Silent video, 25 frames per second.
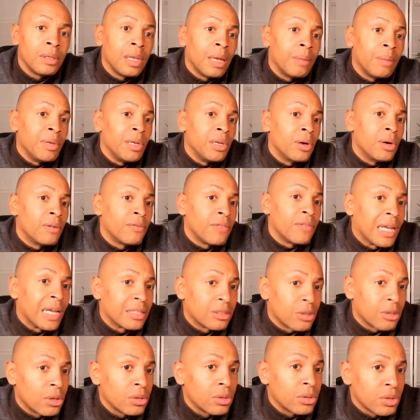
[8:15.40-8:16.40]
Let me know if
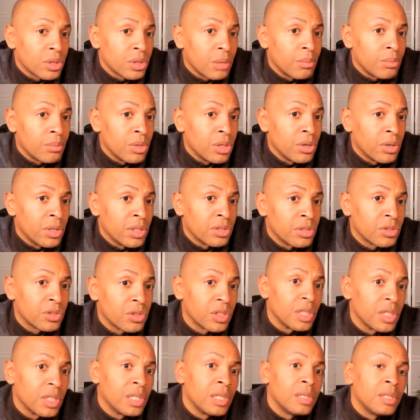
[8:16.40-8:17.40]
that's also something you're
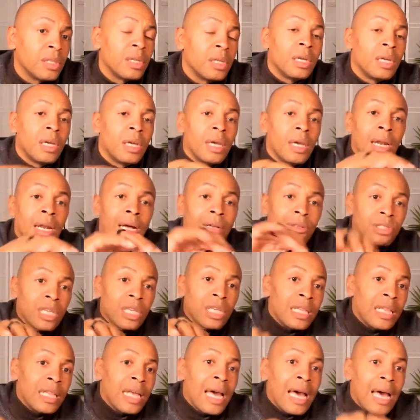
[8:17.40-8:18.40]
interested in. And I'll
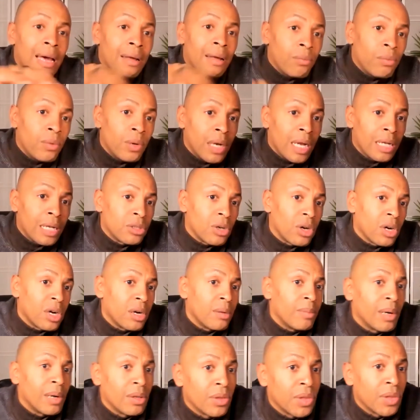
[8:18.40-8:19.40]
say that when I talk
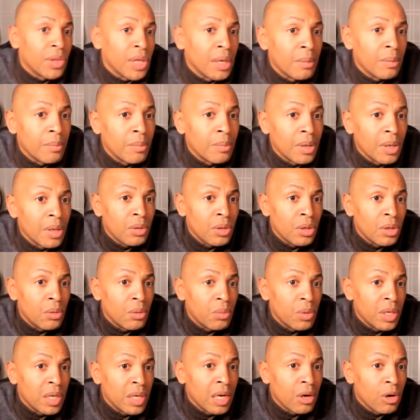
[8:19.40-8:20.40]
about them,
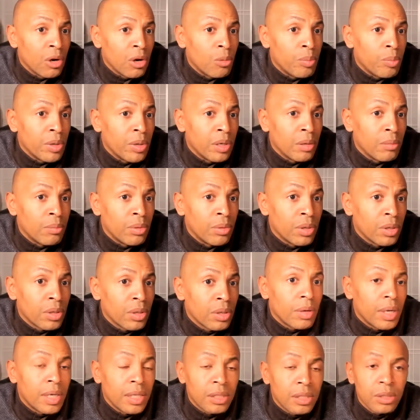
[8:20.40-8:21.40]
when they're hoping to book,
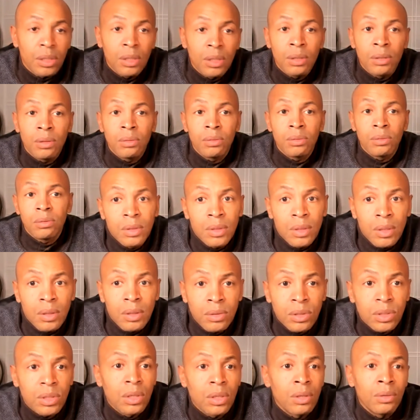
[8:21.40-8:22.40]
right? So,
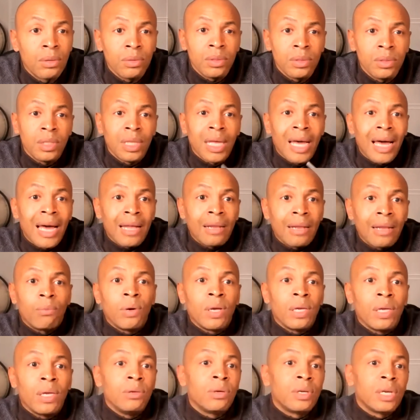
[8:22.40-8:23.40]
so that way
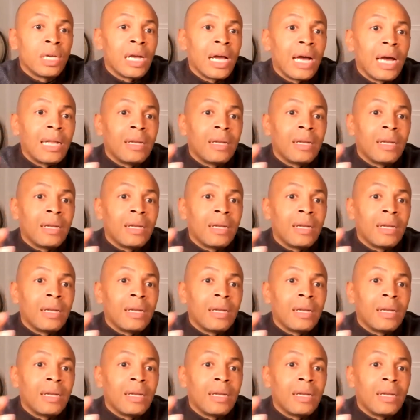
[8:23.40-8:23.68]
you could